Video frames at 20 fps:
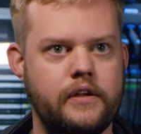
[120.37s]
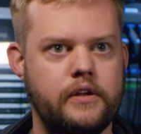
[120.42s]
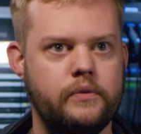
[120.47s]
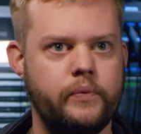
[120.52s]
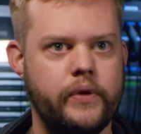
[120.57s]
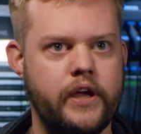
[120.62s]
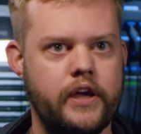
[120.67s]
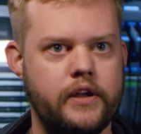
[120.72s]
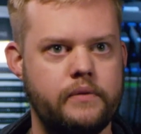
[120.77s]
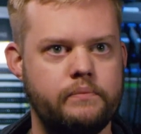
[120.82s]
and
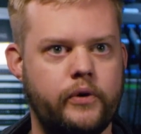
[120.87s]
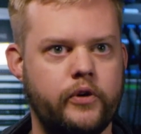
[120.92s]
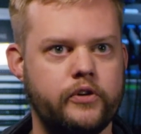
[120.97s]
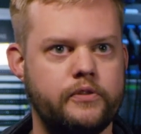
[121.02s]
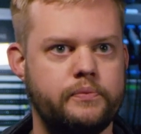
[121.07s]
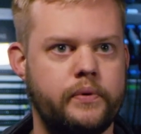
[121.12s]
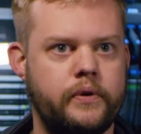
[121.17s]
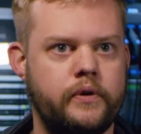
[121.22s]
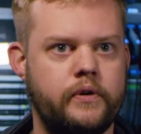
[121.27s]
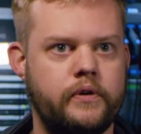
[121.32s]
we had
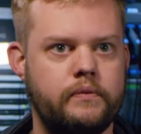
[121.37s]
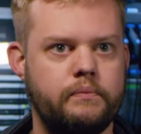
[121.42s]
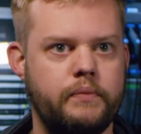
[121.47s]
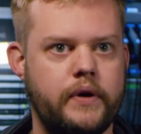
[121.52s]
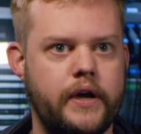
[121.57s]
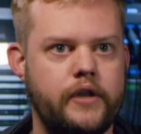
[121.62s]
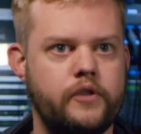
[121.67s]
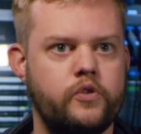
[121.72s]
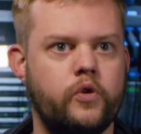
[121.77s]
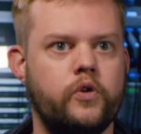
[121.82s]
multiple
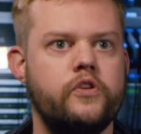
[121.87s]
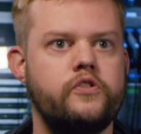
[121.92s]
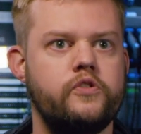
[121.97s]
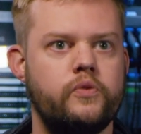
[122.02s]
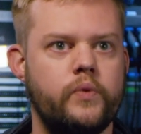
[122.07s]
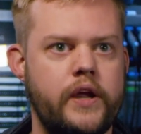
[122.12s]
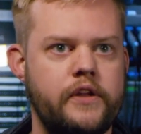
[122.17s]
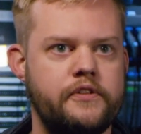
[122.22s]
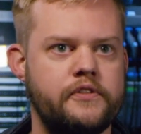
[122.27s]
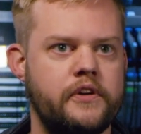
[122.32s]
storage
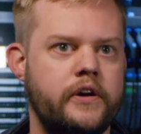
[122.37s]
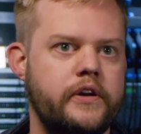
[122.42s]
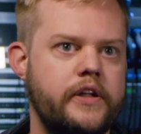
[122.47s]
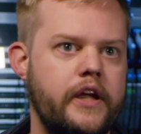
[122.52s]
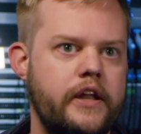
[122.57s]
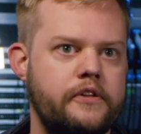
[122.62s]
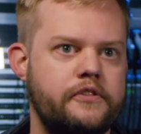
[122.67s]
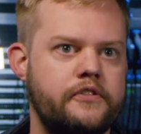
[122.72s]
arrays in our data